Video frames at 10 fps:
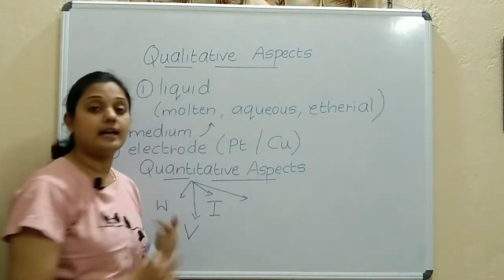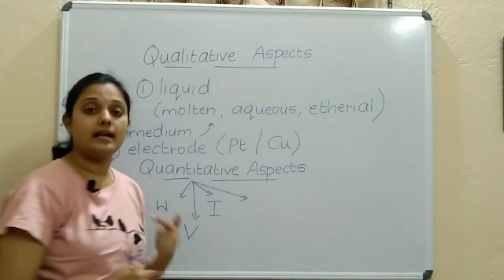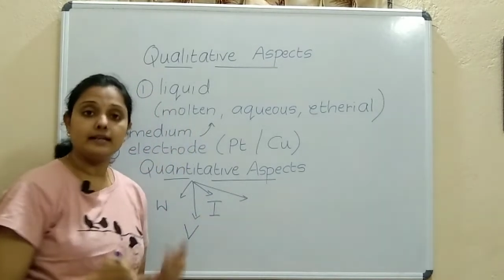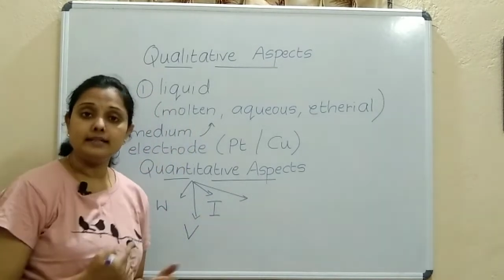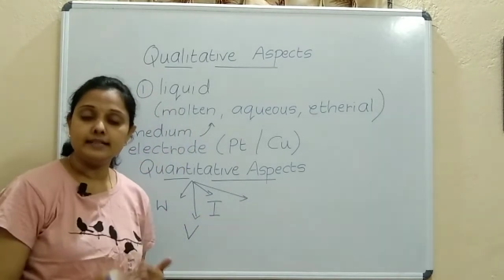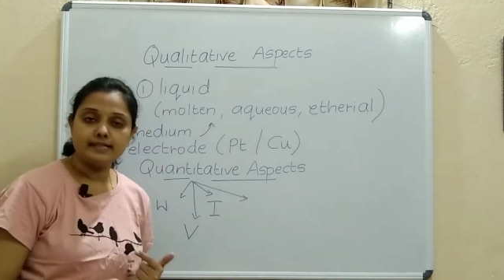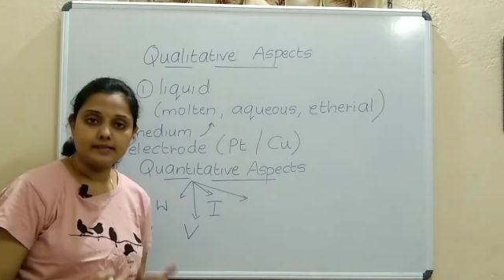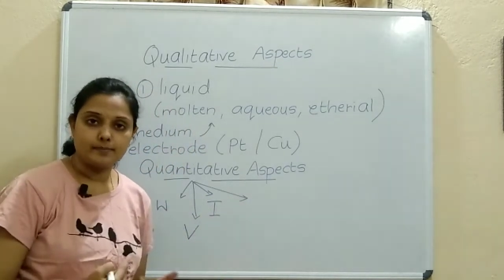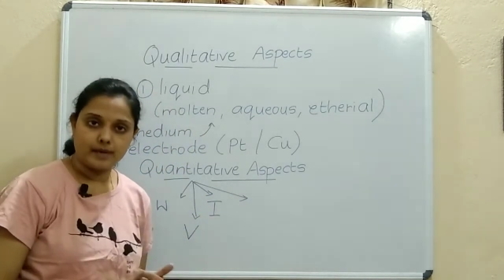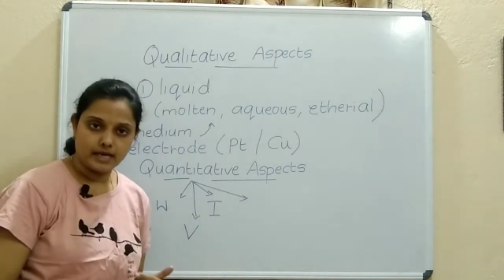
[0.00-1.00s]
current is
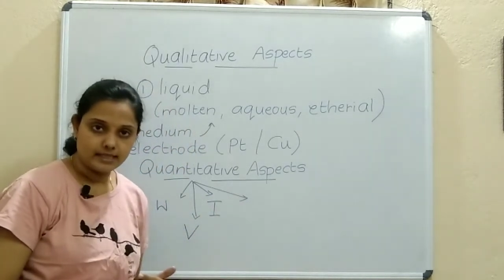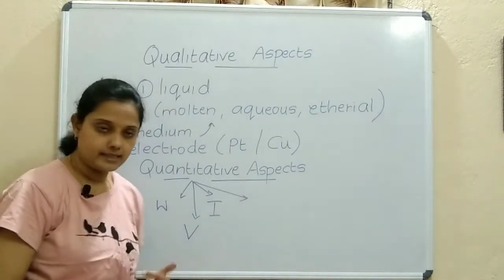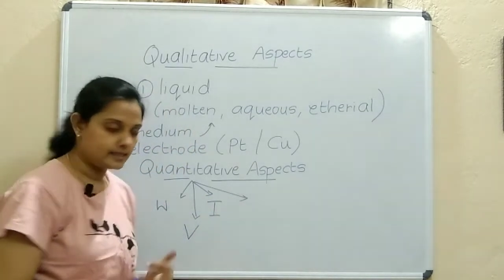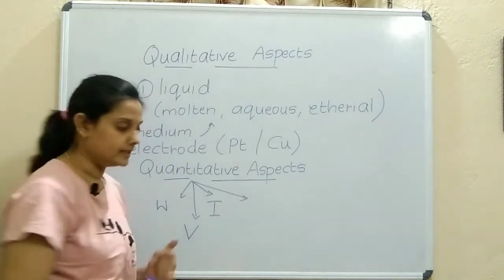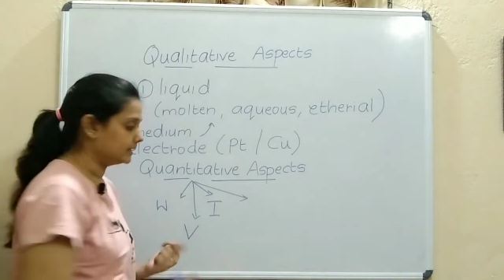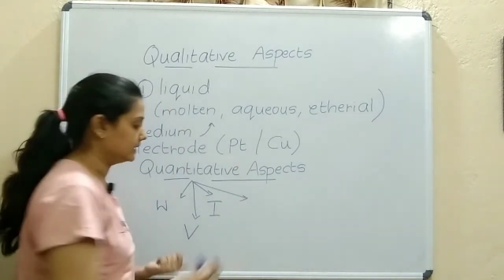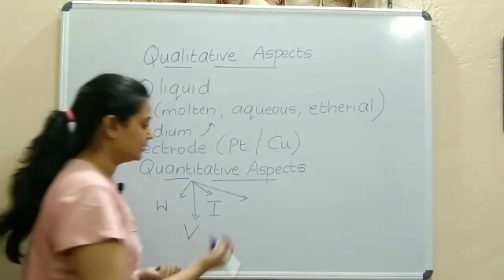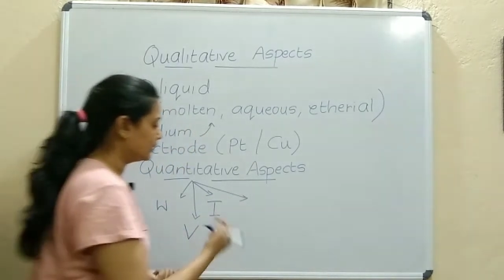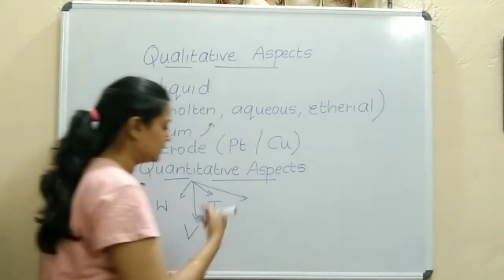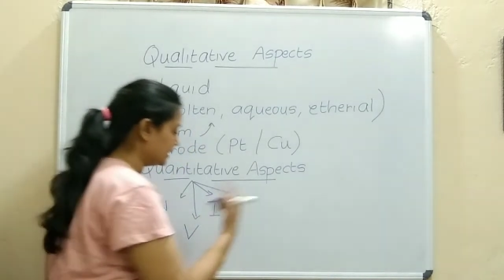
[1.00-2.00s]
passed
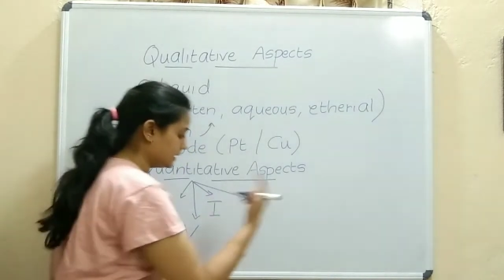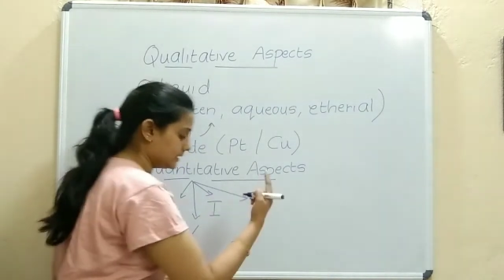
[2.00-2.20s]
through the